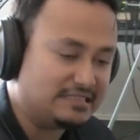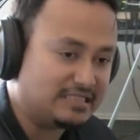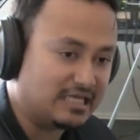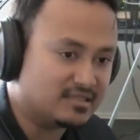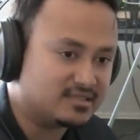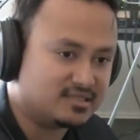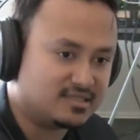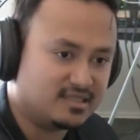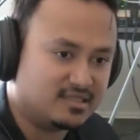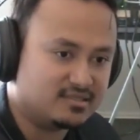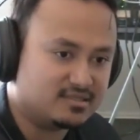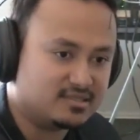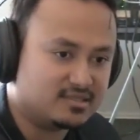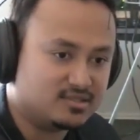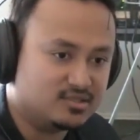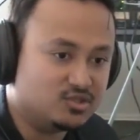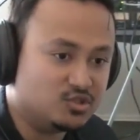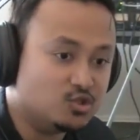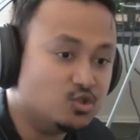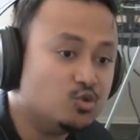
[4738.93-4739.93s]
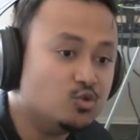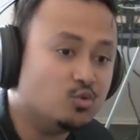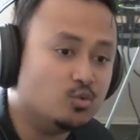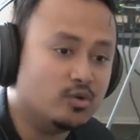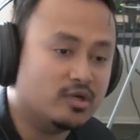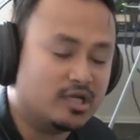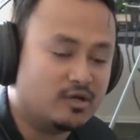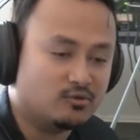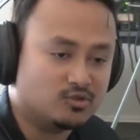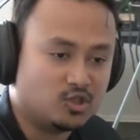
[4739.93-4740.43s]
doesn't do
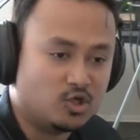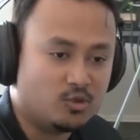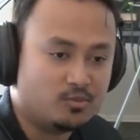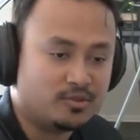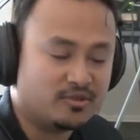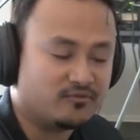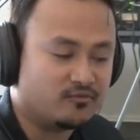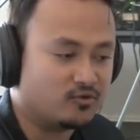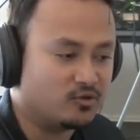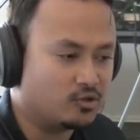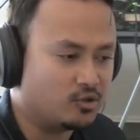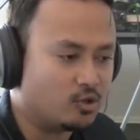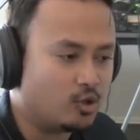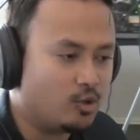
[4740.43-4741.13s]
what i was hoping for you're